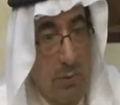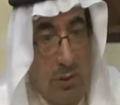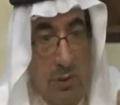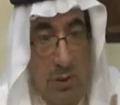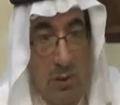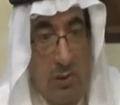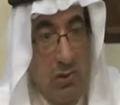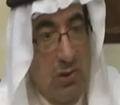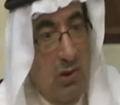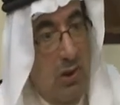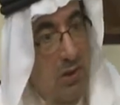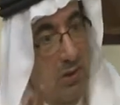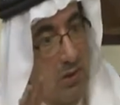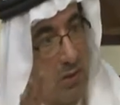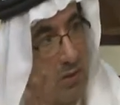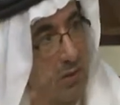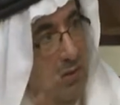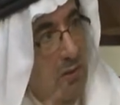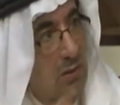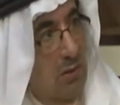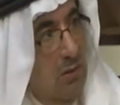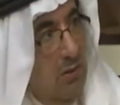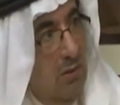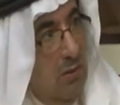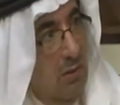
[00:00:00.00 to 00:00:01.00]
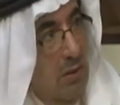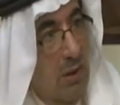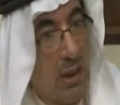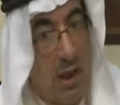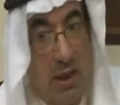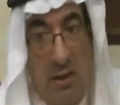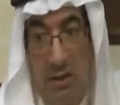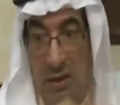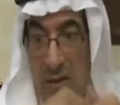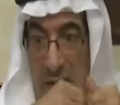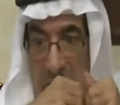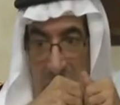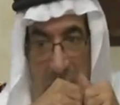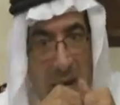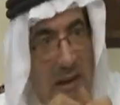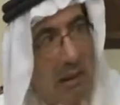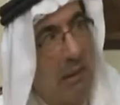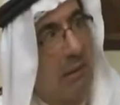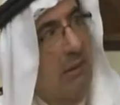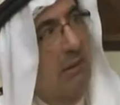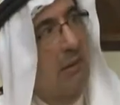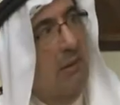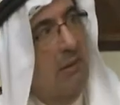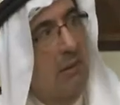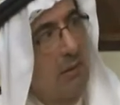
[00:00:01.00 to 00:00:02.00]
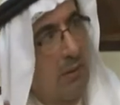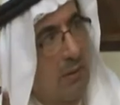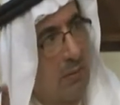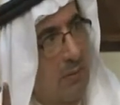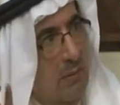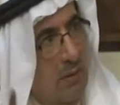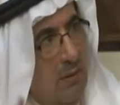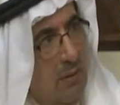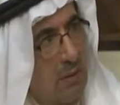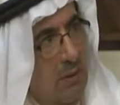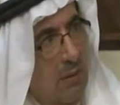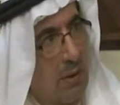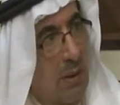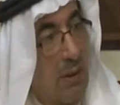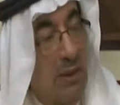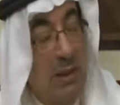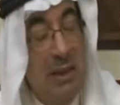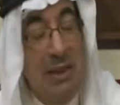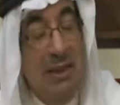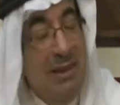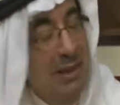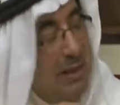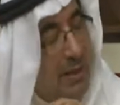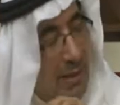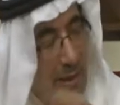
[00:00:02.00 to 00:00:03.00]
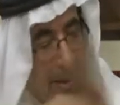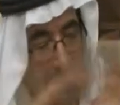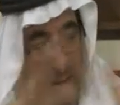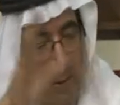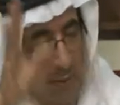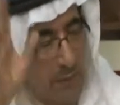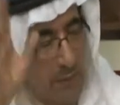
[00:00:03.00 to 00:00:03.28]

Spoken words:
rejected it and they denied it. They denied.